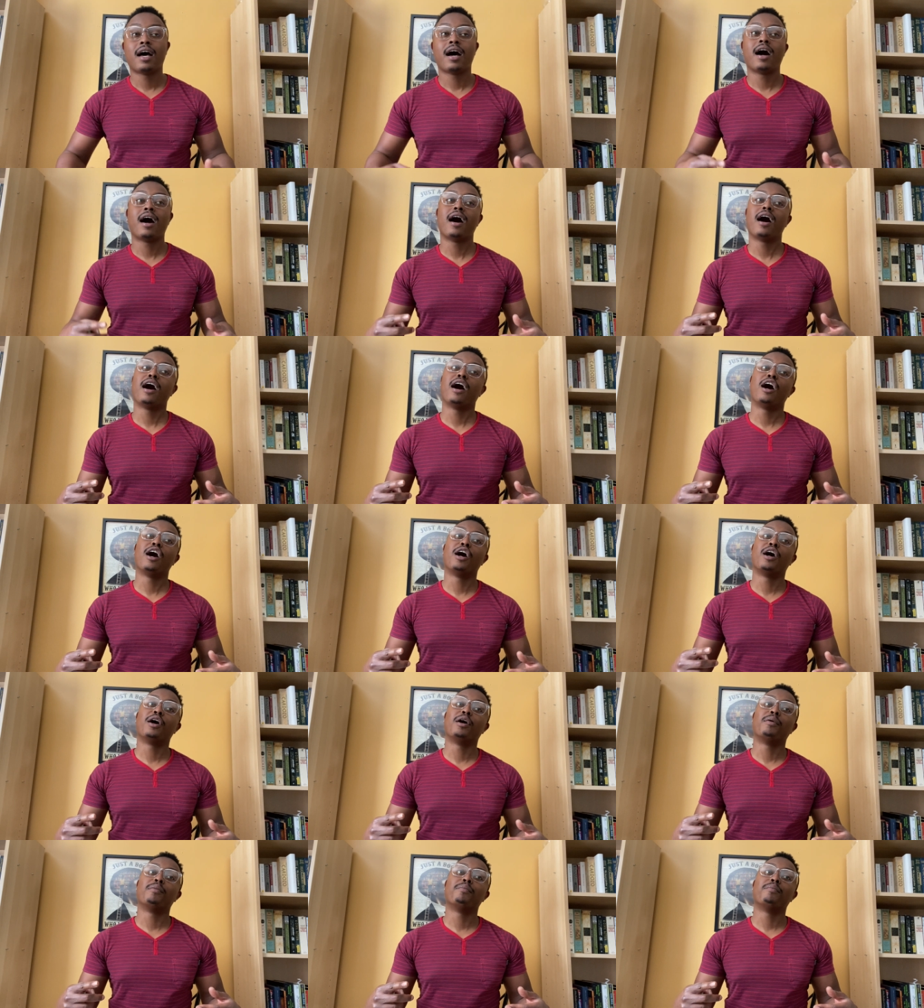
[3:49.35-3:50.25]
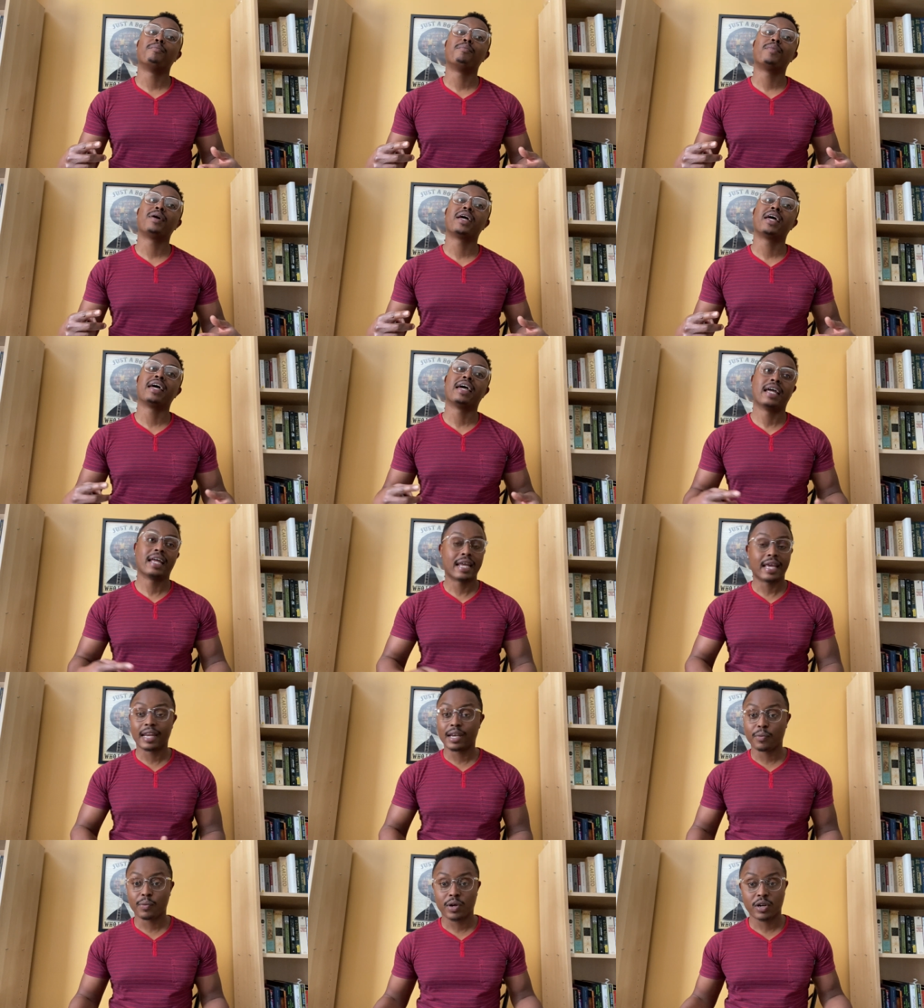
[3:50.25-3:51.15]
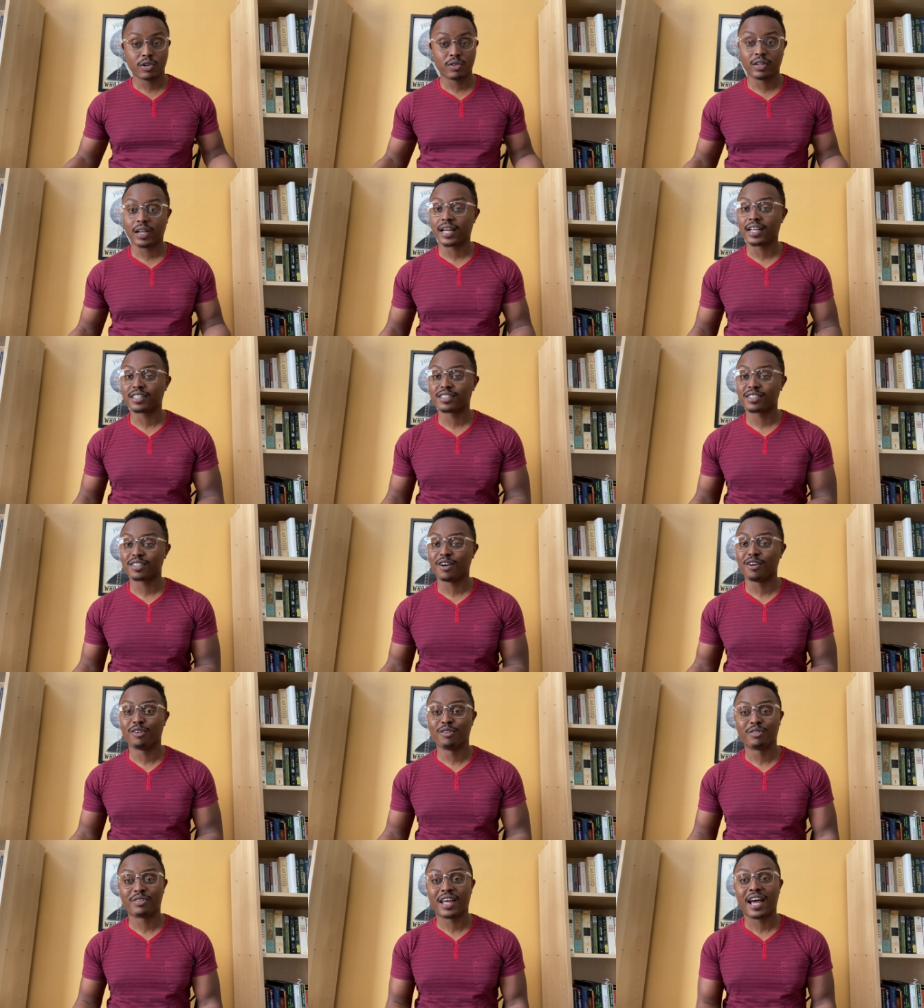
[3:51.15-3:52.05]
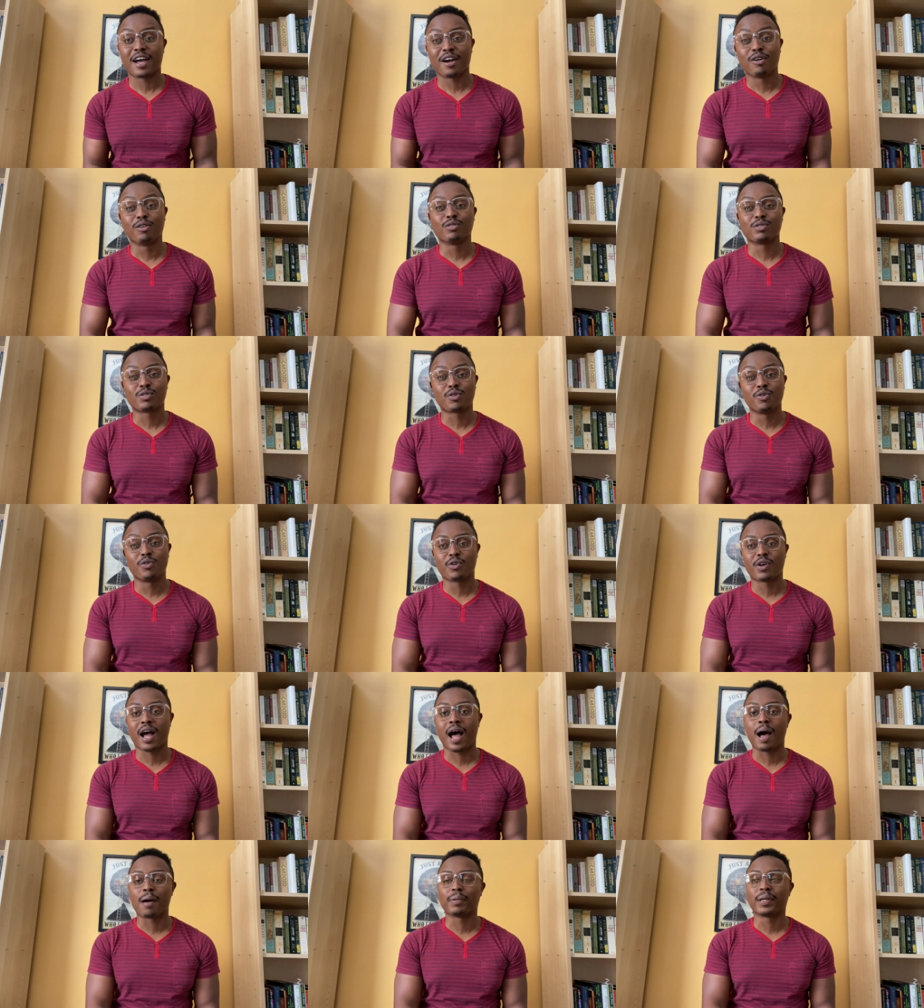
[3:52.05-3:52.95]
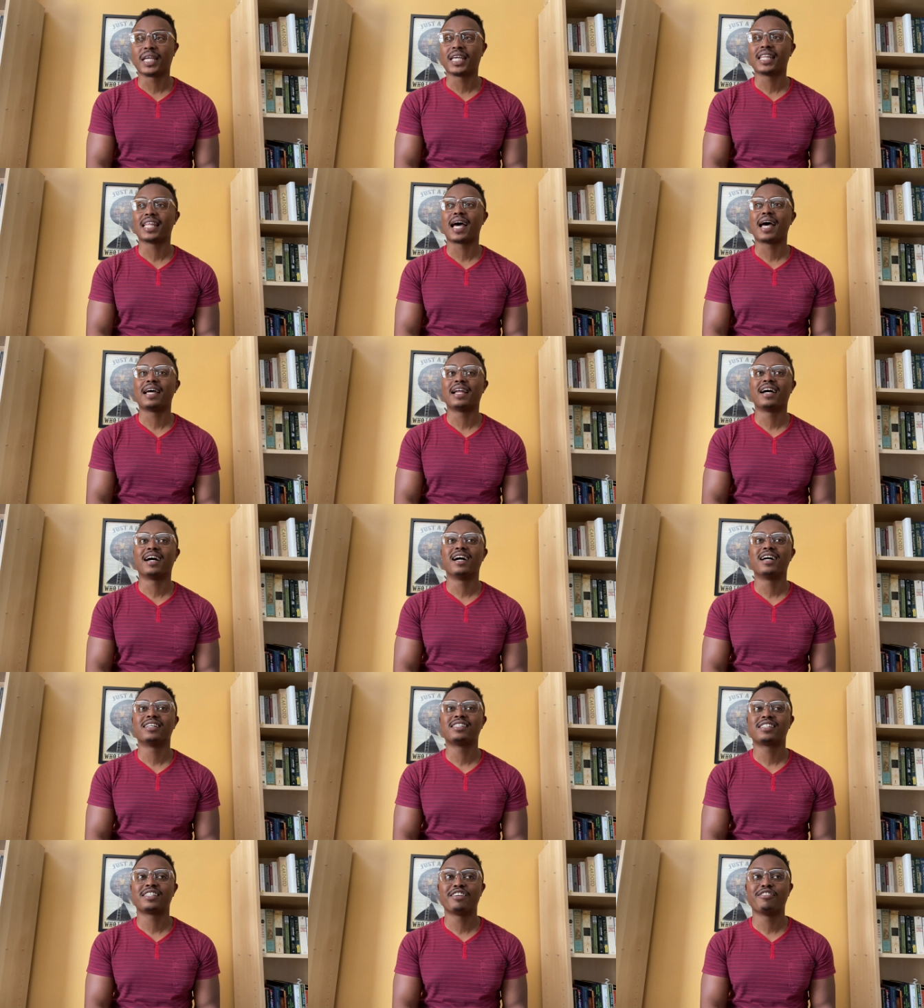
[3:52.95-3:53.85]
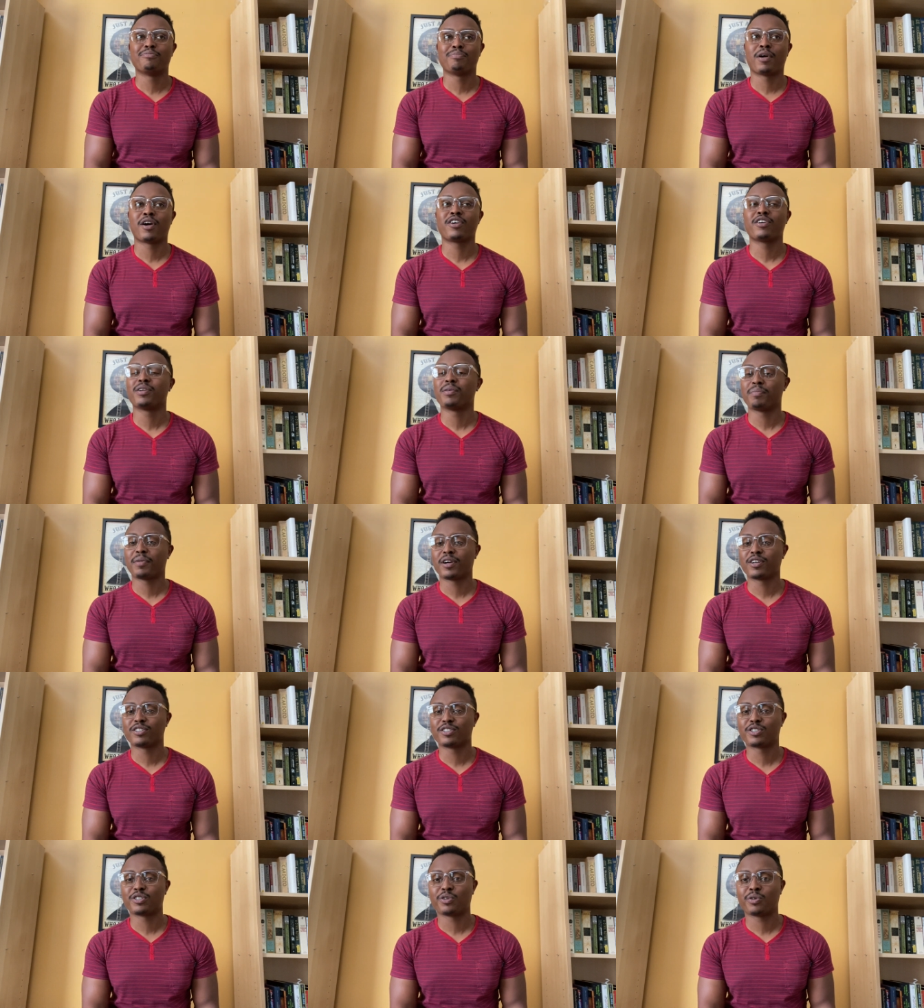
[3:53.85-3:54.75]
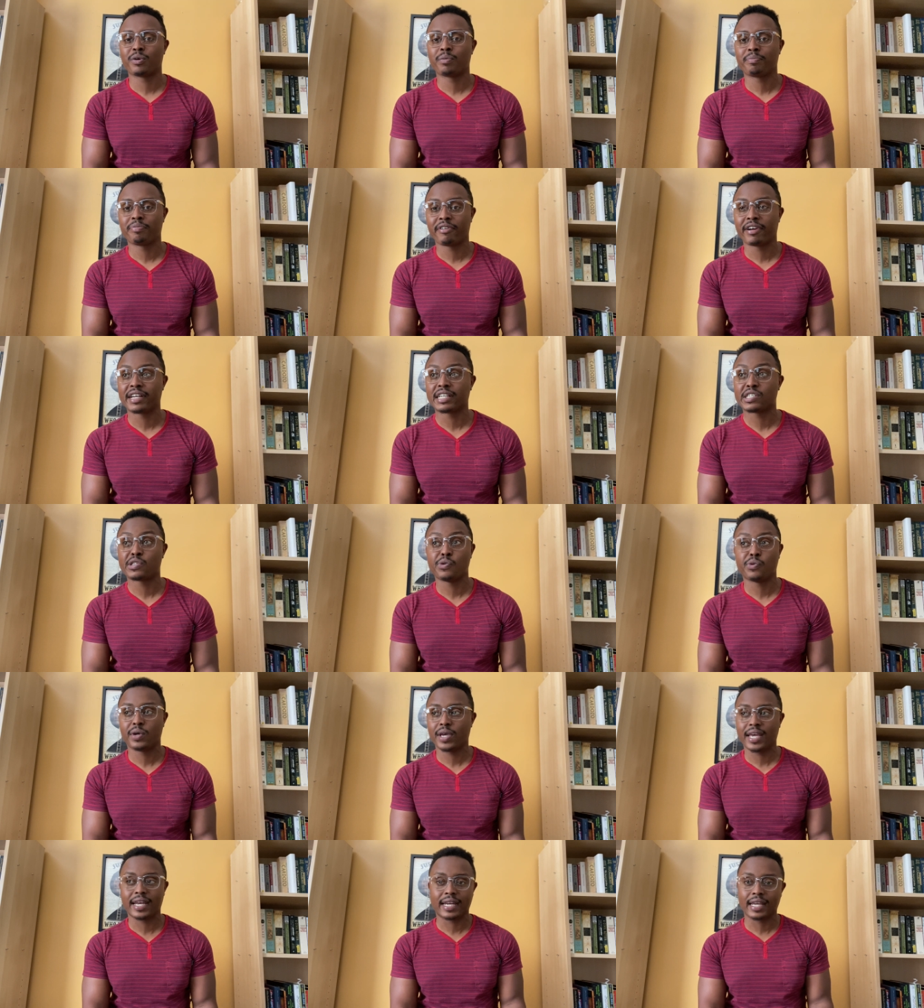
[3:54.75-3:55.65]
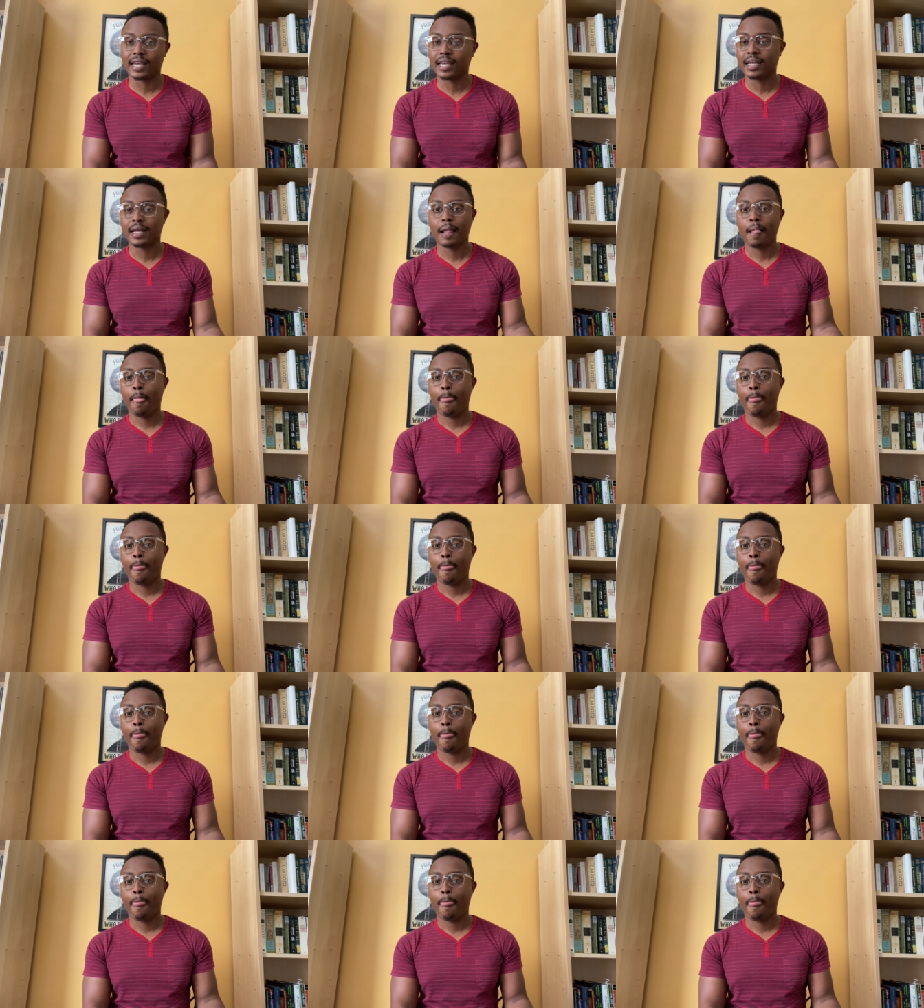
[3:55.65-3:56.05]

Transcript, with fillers: um, and anyone who likes old, that old school comedy that uh, Steve Martin and Martin Short bring to any